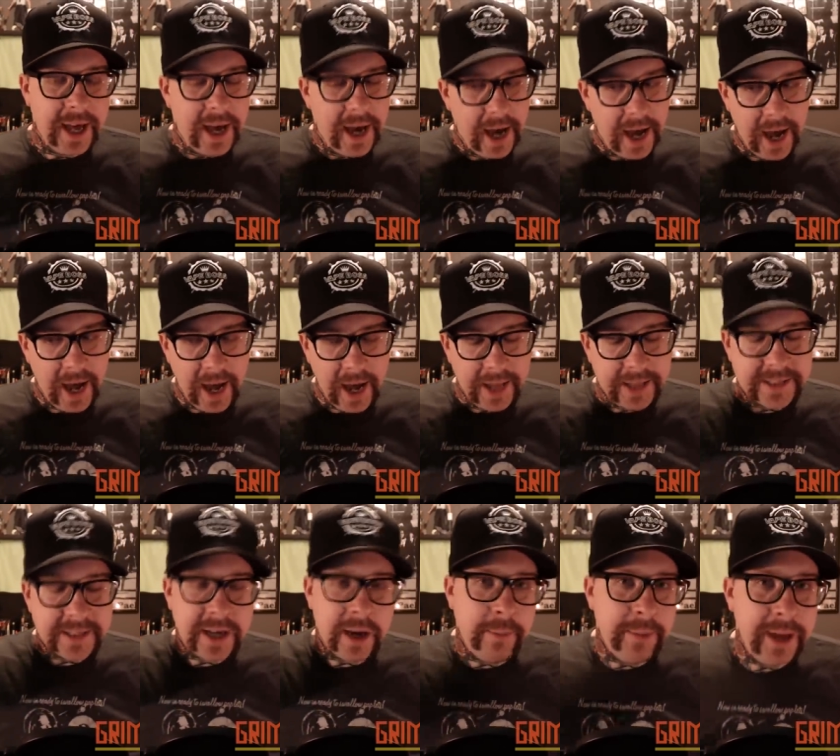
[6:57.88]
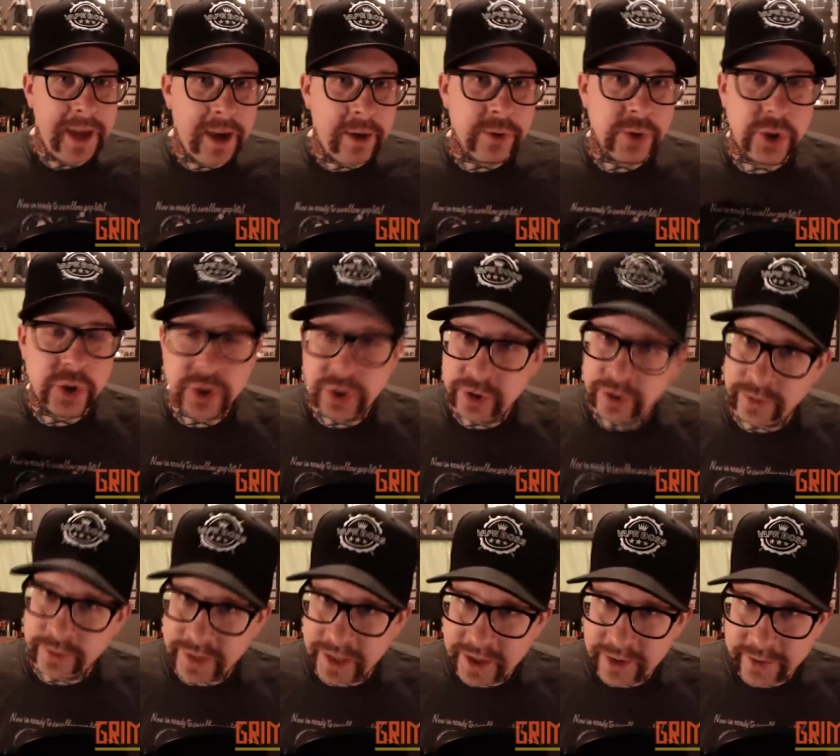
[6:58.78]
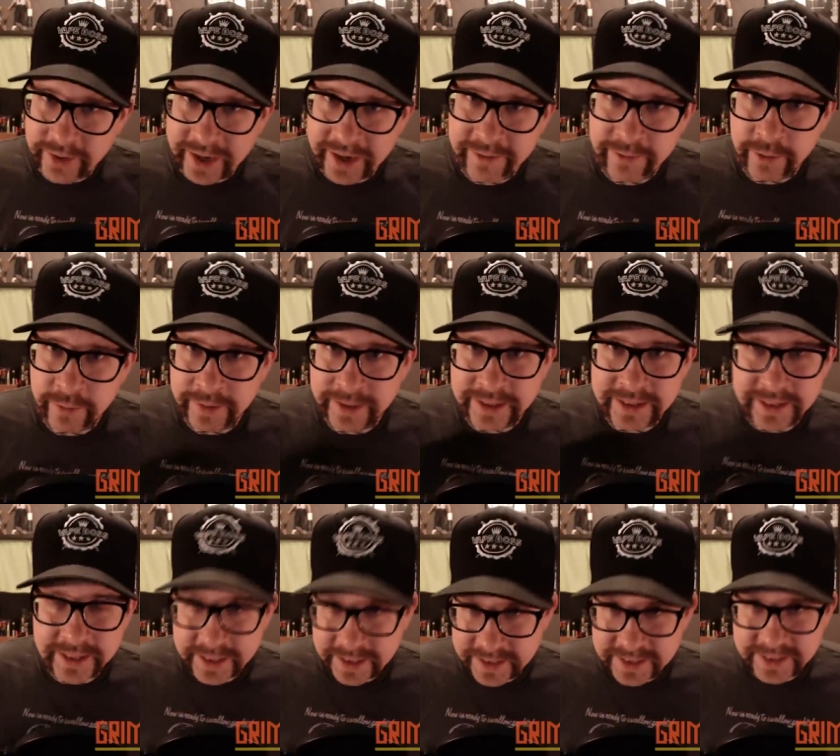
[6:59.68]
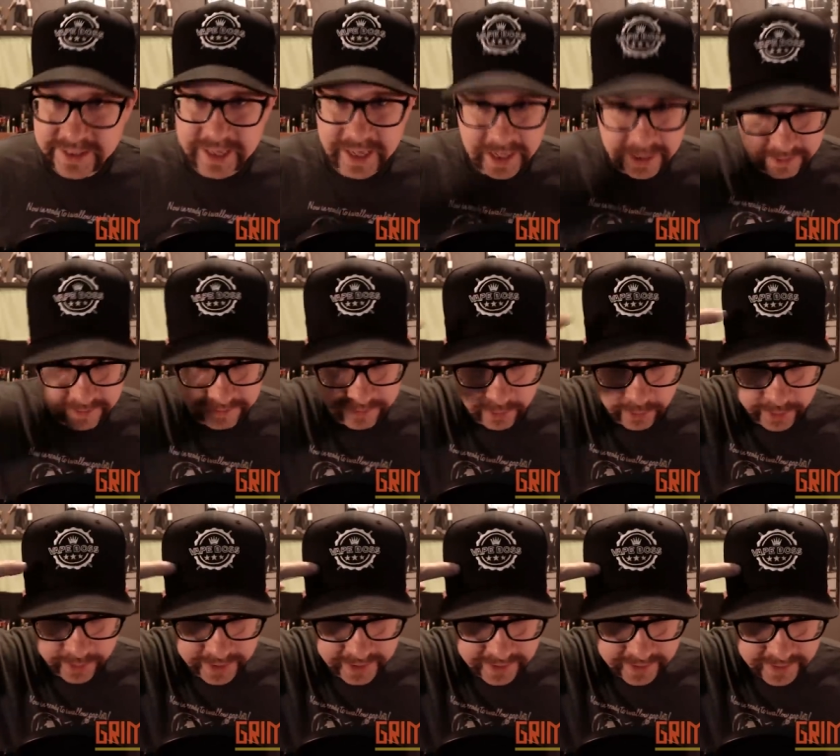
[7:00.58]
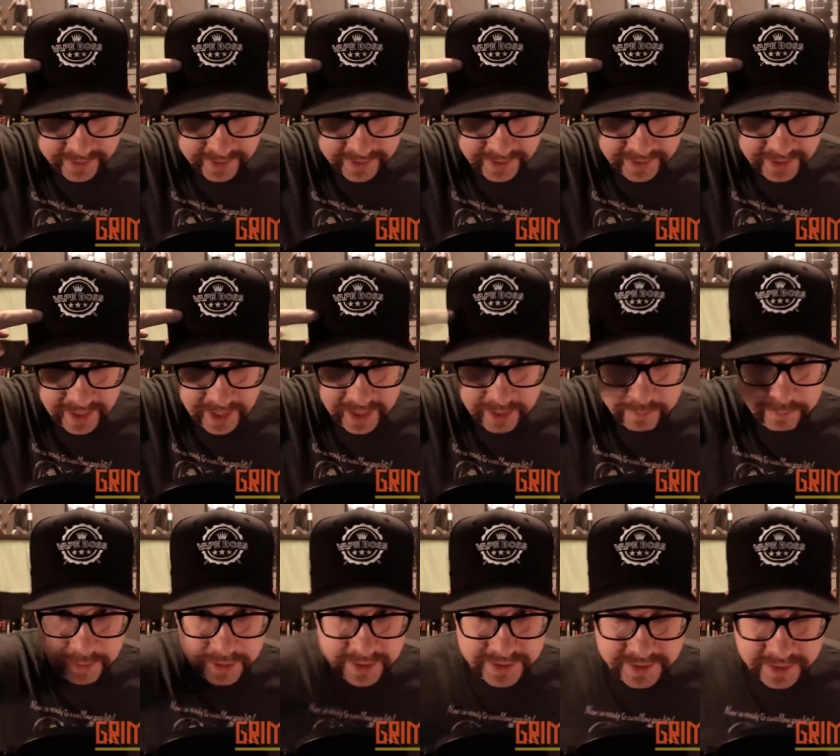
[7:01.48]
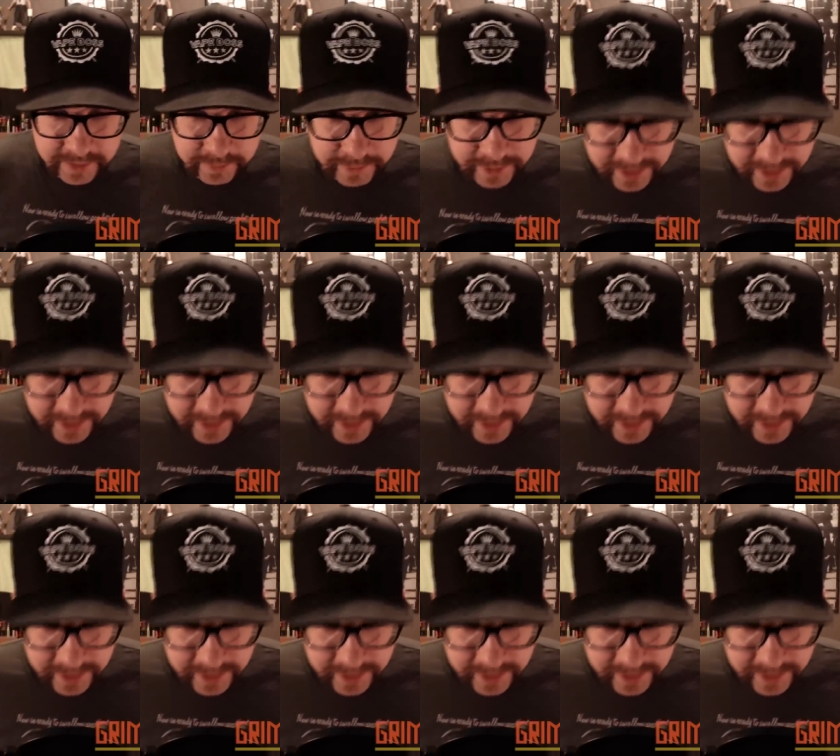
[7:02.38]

uh, it's coming out soon. They don't have a release date for it yet, but it's going to be